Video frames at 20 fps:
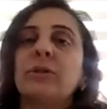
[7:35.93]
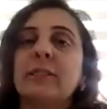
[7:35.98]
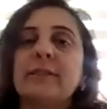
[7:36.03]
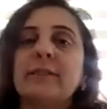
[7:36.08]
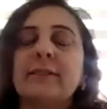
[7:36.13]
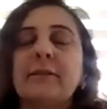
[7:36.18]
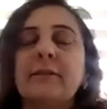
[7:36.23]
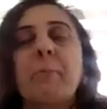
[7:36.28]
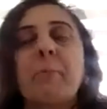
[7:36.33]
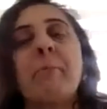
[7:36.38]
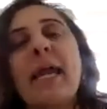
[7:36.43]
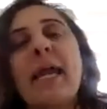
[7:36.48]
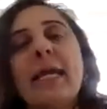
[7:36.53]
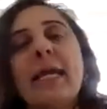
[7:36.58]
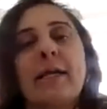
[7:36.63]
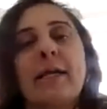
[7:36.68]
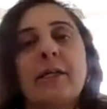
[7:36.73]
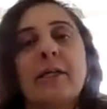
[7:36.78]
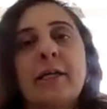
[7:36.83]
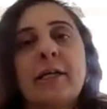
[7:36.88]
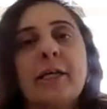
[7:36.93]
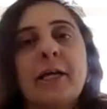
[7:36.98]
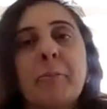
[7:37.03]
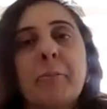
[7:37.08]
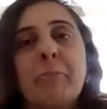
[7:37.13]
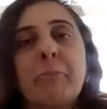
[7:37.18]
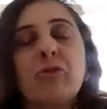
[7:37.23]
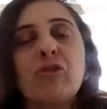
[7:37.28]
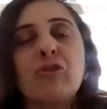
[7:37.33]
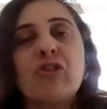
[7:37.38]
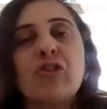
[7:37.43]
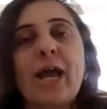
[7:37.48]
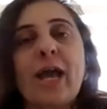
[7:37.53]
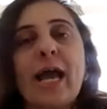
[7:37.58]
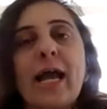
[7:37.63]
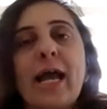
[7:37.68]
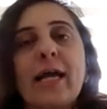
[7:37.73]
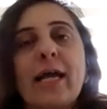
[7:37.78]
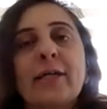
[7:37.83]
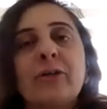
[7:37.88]
this is a Make in India
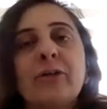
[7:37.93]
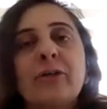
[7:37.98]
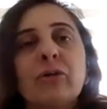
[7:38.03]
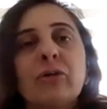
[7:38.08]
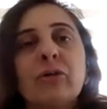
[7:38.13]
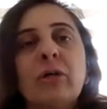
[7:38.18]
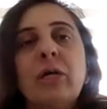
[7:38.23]
project, you know,